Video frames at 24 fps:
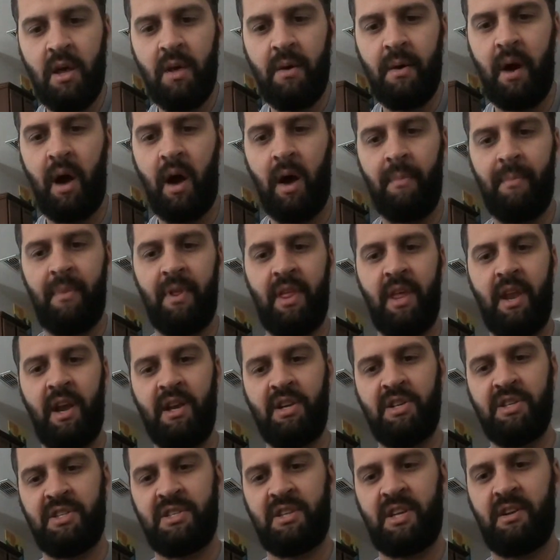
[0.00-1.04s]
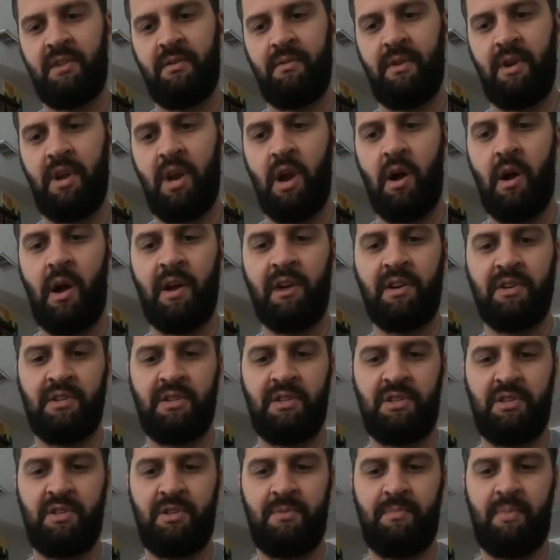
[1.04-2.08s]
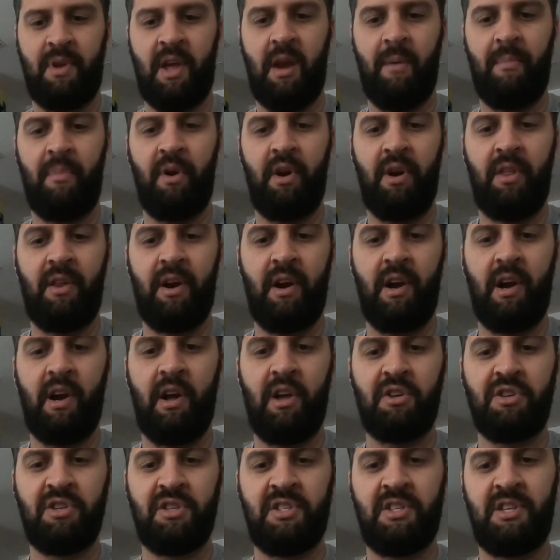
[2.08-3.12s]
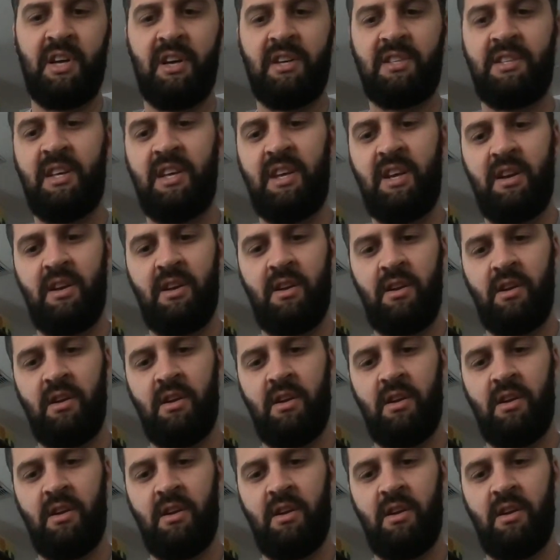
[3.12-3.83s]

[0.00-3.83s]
But then it just, I just kind of put it in there. It all just tucks in